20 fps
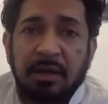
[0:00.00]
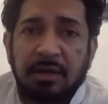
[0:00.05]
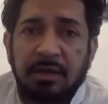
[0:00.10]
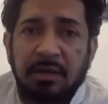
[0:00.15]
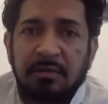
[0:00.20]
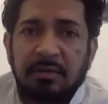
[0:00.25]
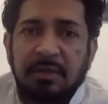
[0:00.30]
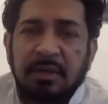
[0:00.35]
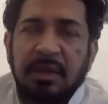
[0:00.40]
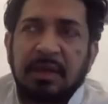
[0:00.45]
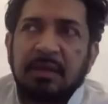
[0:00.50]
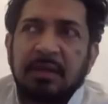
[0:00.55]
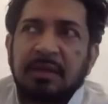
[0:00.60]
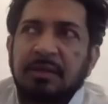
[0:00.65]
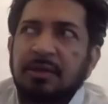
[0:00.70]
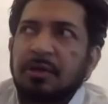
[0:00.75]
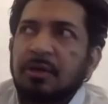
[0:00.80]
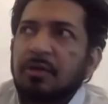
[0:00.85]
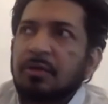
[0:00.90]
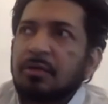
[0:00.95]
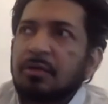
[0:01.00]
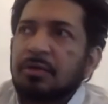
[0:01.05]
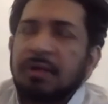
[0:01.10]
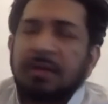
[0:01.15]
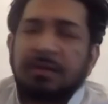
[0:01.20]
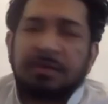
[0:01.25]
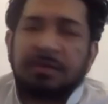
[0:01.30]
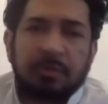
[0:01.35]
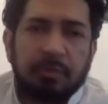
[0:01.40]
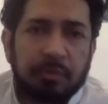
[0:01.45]
But there are others who would
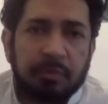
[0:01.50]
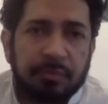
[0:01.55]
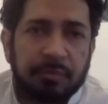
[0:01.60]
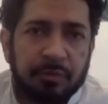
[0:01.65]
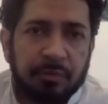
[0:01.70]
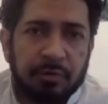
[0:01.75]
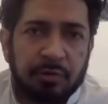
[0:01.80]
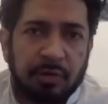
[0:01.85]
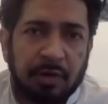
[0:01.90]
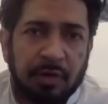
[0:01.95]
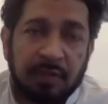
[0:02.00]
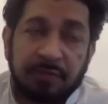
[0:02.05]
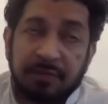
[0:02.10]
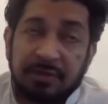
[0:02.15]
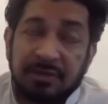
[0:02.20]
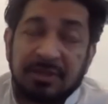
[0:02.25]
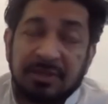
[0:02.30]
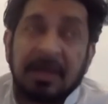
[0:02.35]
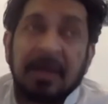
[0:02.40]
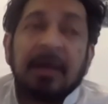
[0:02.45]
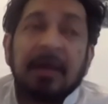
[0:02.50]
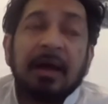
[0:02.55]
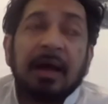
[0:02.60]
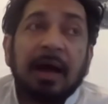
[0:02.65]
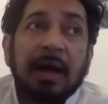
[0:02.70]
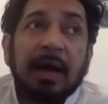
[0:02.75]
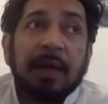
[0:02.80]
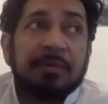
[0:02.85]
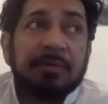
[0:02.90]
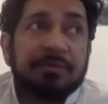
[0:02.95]
argue that you have to go through a full
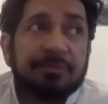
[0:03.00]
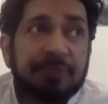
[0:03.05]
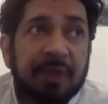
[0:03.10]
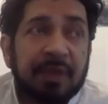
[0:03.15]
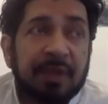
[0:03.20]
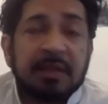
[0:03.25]
trial first.